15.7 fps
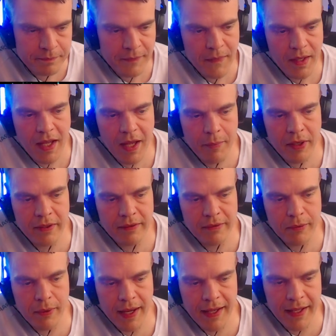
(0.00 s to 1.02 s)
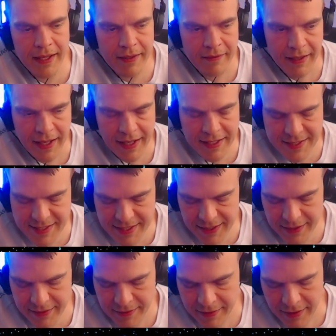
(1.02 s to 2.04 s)
I'm gonna try and
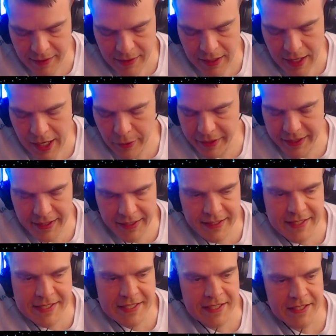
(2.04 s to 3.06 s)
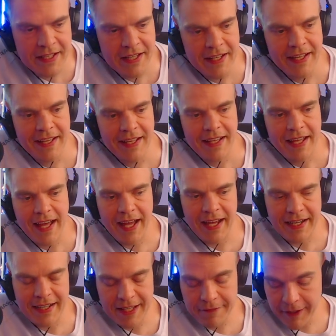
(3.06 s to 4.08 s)
see how it is.
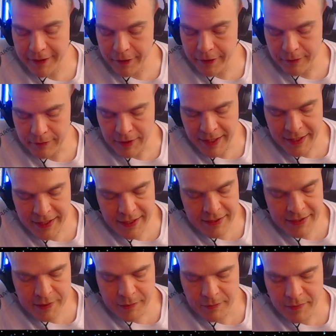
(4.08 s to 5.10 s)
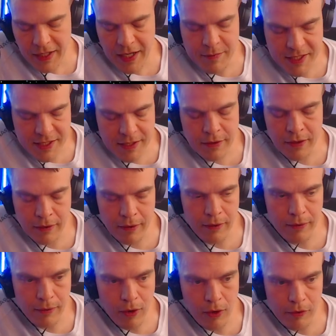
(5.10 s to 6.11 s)
And if I don't like it, I'm just gonna
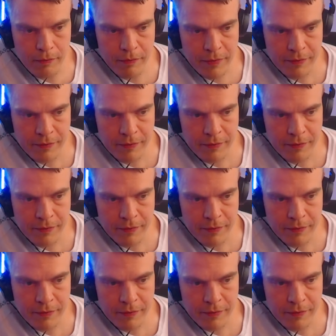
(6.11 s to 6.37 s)
go home.